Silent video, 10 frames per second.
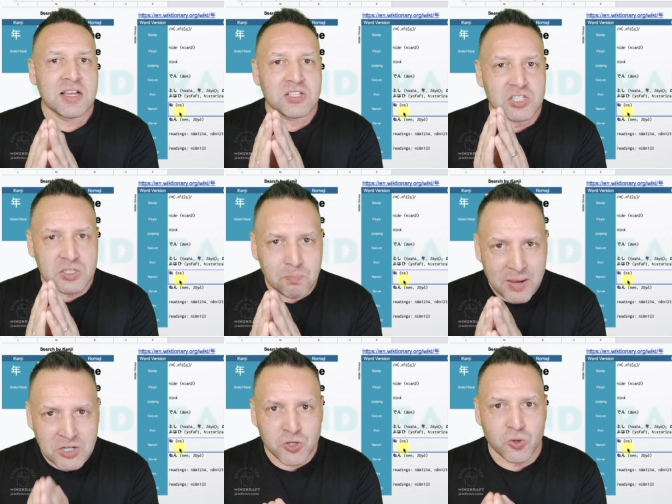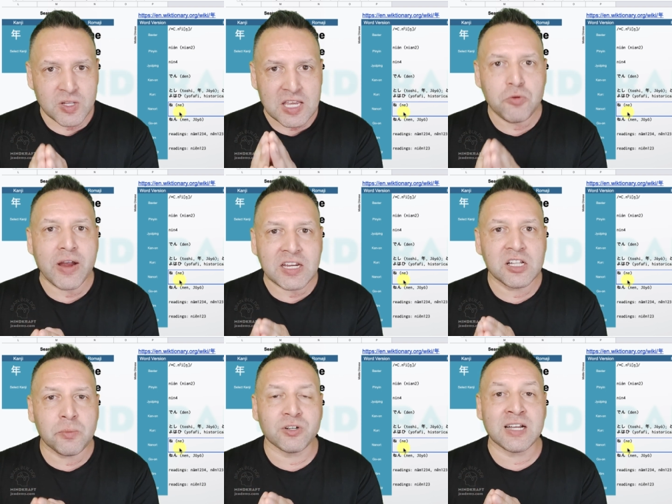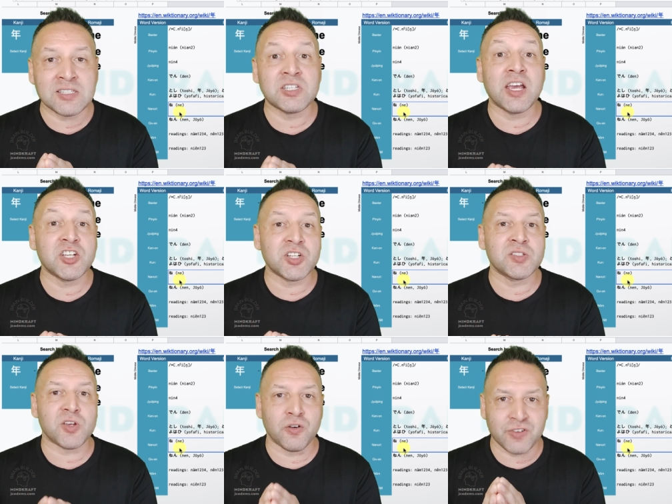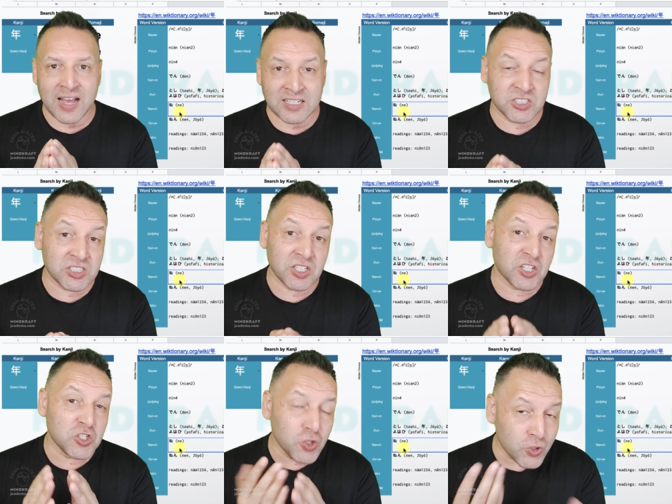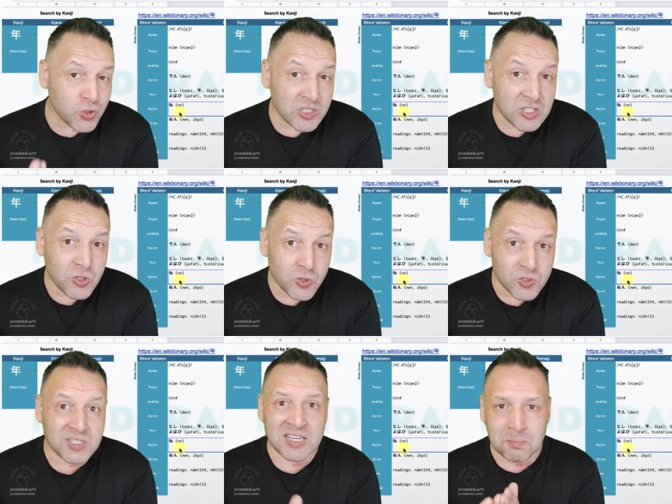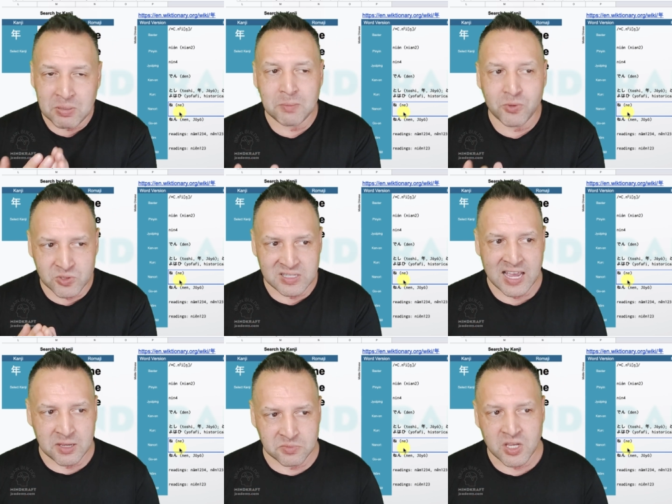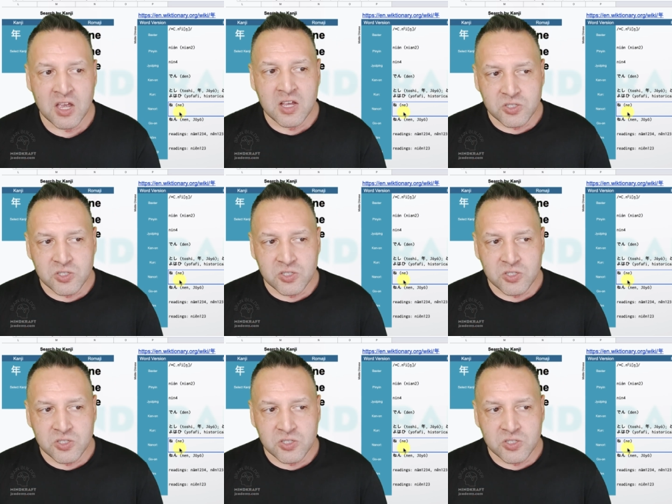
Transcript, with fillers: special irregular pronunciations of kanji that are usually used in people's names.